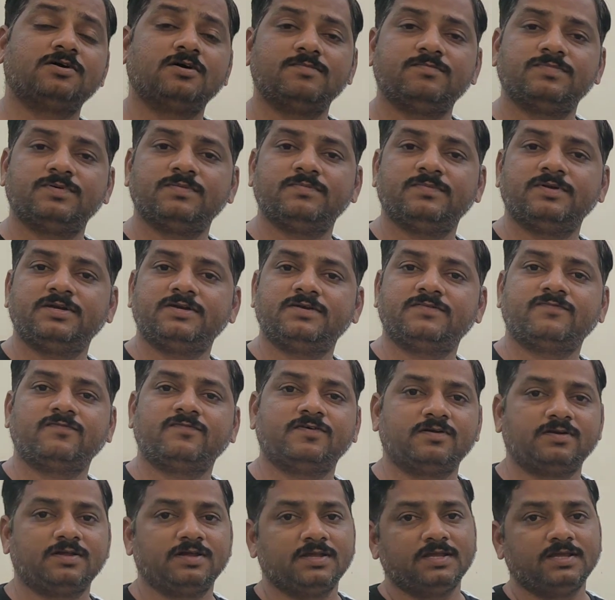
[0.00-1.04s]
complement
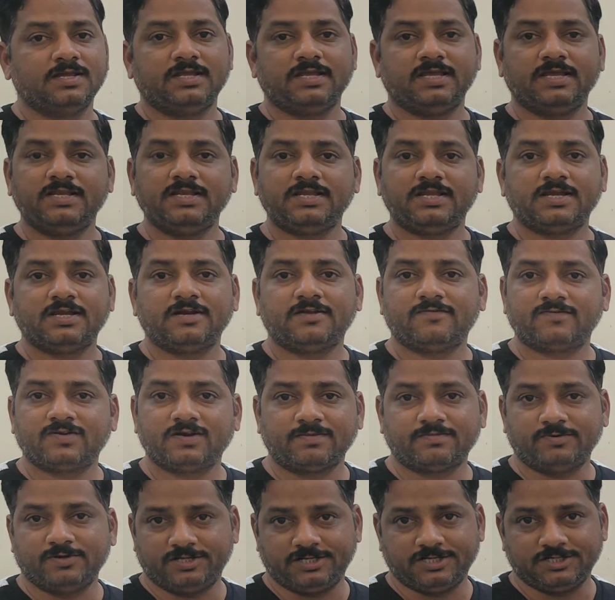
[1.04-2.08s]
for any kind of an
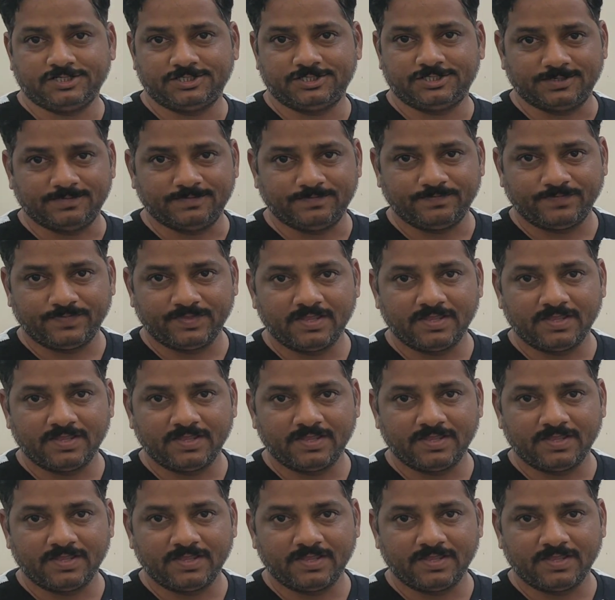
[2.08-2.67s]
application.